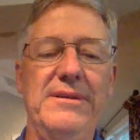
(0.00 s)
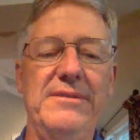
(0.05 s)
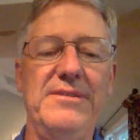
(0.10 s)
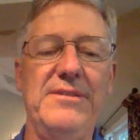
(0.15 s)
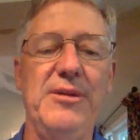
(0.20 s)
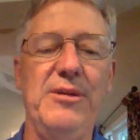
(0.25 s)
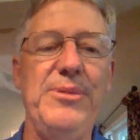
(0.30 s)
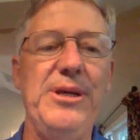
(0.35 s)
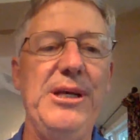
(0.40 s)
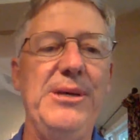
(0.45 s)

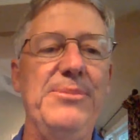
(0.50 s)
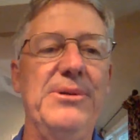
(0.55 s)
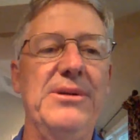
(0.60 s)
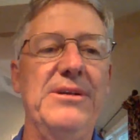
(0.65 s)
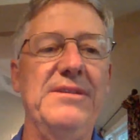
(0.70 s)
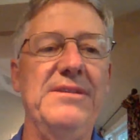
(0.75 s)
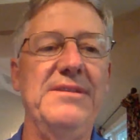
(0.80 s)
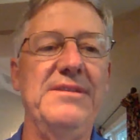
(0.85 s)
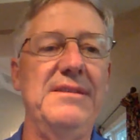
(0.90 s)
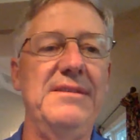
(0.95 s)
some people
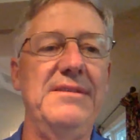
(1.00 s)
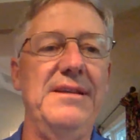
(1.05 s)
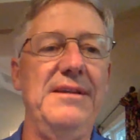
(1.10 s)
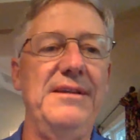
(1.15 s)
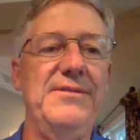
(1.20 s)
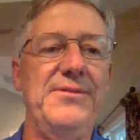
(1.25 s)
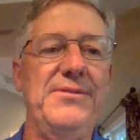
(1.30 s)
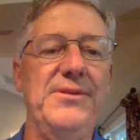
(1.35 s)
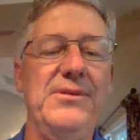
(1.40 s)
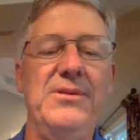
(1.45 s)
are
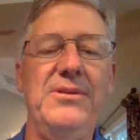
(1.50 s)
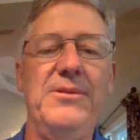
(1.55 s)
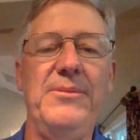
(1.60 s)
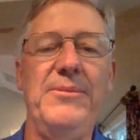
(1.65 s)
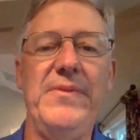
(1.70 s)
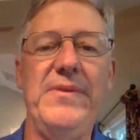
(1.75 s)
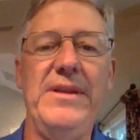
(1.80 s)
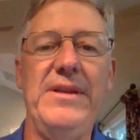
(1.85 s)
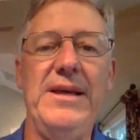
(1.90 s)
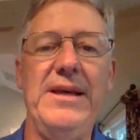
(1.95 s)
successful
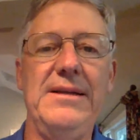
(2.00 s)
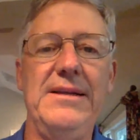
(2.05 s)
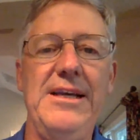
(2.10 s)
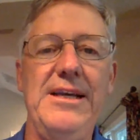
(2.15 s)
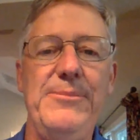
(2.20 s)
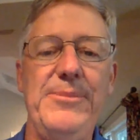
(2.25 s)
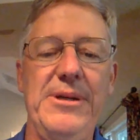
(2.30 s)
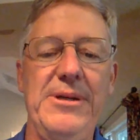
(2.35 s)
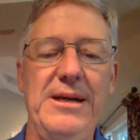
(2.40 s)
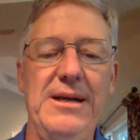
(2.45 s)
at
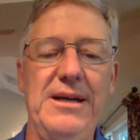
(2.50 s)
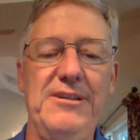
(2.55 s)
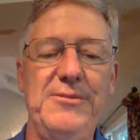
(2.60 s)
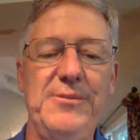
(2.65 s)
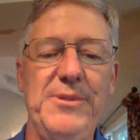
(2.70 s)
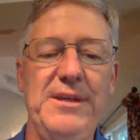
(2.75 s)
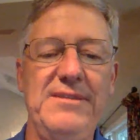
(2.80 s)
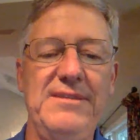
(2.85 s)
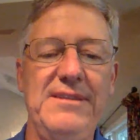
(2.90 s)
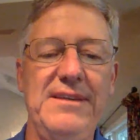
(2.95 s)
keeping
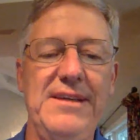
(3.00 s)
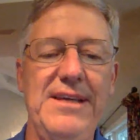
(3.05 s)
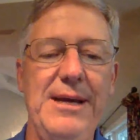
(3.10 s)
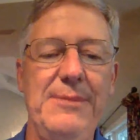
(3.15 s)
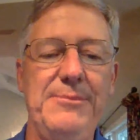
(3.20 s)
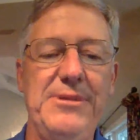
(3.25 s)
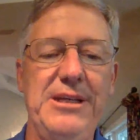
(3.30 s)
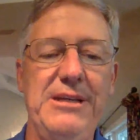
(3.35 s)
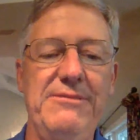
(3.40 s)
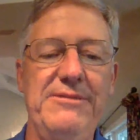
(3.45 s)
ospreys in
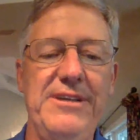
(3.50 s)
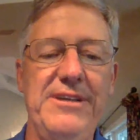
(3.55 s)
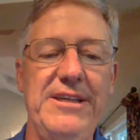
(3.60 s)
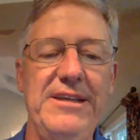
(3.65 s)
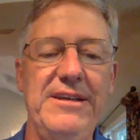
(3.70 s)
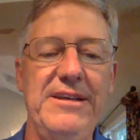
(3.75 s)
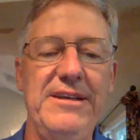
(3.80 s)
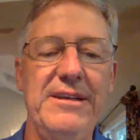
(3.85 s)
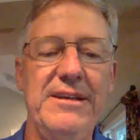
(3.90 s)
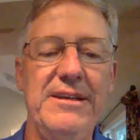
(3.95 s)

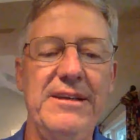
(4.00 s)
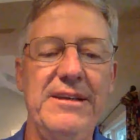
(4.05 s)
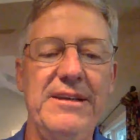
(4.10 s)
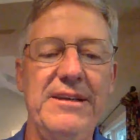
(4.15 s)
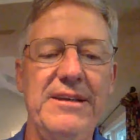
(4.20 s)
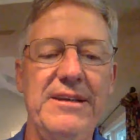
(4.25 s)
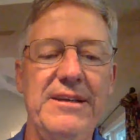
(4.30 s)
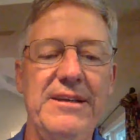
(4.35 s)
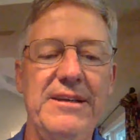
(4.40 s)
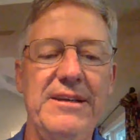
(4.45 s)
captivity.
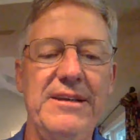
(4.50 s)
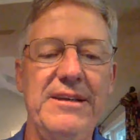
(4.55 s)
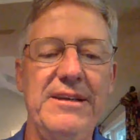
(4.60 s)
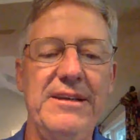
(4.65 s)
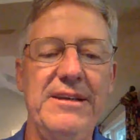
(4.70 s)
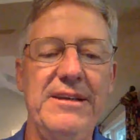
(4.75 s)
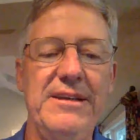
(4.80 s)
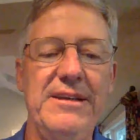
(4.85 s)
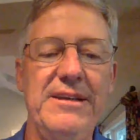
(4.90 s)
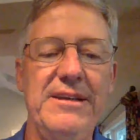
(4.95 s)

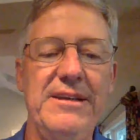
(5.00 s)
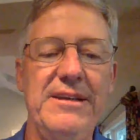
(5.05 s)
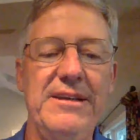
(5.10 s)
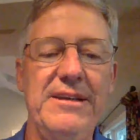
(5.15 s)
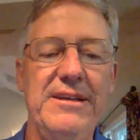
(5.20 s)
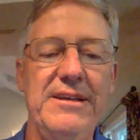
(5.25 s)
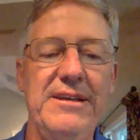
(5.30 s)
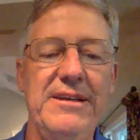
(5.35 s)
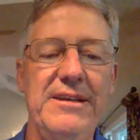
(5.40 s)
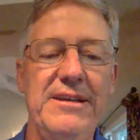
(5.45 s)
My
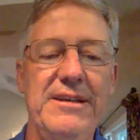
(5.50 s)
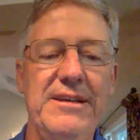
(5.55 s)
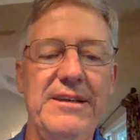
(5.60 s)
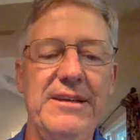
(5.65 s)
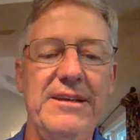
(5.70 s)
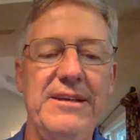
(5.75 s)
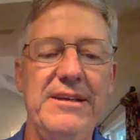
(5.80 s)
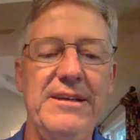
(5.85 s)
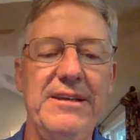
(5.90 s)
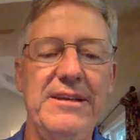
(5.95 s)

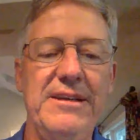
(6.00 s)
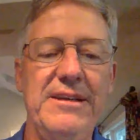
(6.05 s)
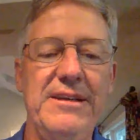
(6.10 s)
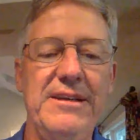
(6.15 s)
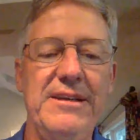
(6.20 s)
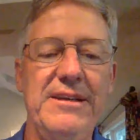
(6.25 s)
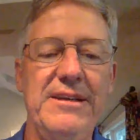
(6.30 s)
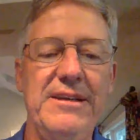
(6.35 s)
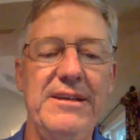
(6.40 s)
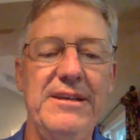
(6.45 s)
co-instructor at
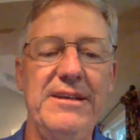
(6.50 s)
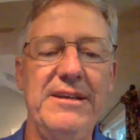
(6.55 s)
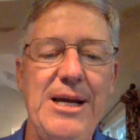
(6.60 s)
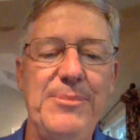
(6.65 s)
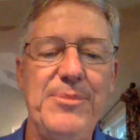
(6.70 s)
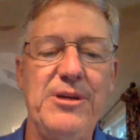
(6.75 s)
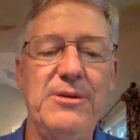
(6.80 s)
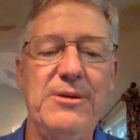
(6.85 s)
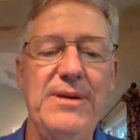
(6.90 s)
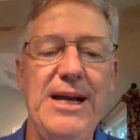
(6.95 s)
the
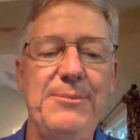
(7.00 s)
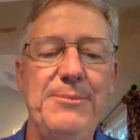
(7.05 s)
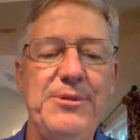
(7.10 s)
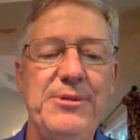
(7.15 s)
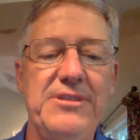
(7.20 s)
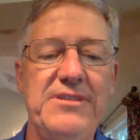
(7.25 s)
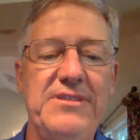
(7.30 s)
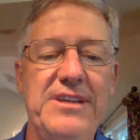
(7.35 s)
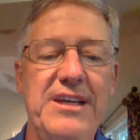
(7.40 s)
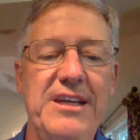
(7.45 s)
Raptor
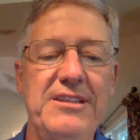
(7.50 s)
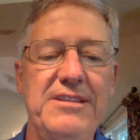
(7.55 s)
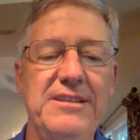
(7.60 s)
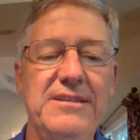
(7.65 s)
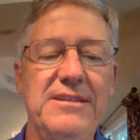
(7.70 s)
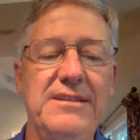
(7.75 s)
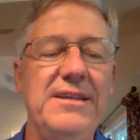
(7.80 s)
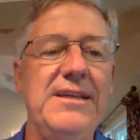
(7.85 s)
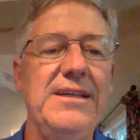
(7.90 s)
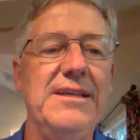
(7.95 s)
Rapture
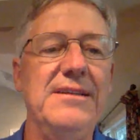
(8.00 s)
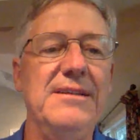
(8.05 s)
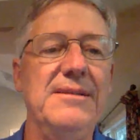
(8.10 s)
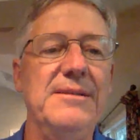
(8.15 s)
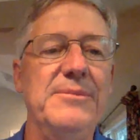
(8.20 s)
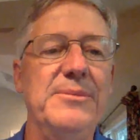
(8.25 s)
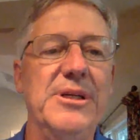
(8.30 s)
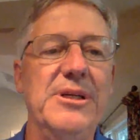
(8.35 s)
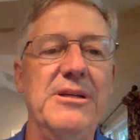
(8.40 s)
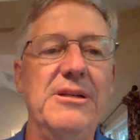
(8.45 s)
session,
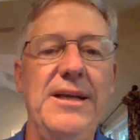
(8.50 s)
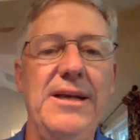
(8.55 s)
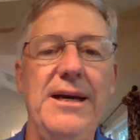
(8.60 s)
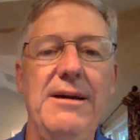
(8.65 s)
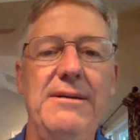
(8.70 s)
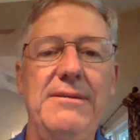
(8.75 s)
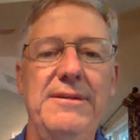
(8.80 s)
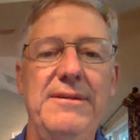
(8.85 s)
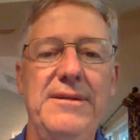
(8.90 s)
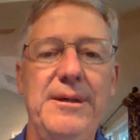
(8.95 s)
Ian
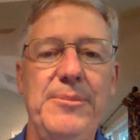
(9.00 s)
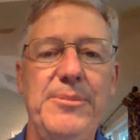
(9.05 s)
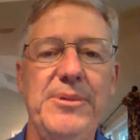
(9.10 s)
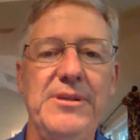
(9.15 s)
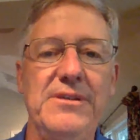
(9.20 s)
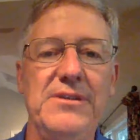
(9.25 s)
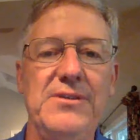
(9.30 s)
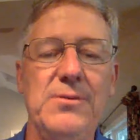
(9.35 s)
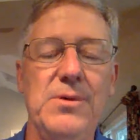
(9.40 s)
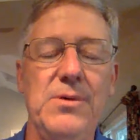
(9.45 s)
McLeod, up
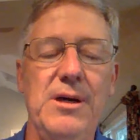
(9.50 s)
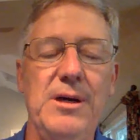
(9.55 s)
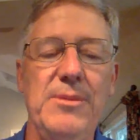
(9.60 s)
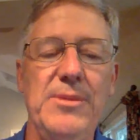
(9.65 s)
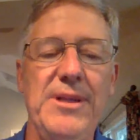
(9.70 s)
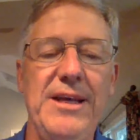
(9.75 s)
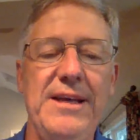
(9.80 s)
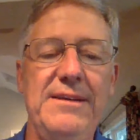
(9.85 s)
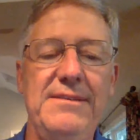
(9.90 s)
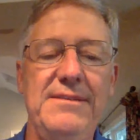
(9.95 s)
at the
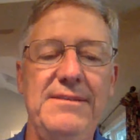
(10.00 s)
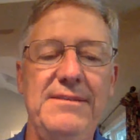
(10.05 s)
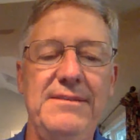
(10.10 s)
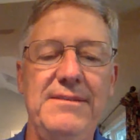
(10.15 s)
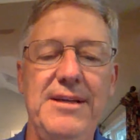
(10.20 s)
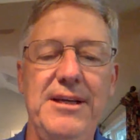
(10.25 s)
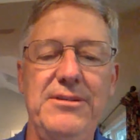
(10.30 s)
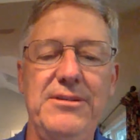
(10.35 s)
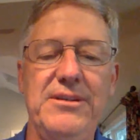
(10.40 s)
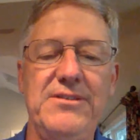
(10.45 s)
Squam Lakes
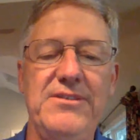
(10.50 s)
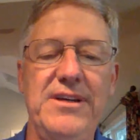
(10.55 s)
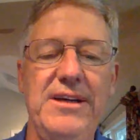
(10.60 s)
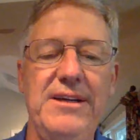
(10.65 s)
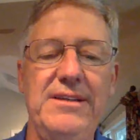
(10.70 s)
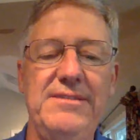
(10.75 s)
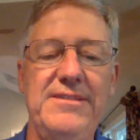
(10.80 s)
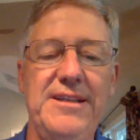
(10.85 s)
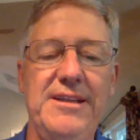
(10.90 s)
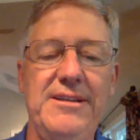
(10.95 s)
Natural
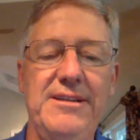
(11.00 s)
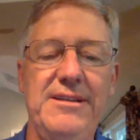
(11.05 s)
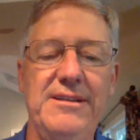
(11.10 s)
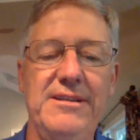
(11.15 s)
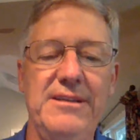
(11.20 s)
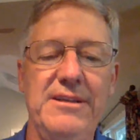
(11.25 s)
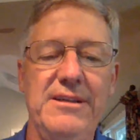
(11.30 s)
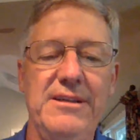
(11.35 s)
Science Center,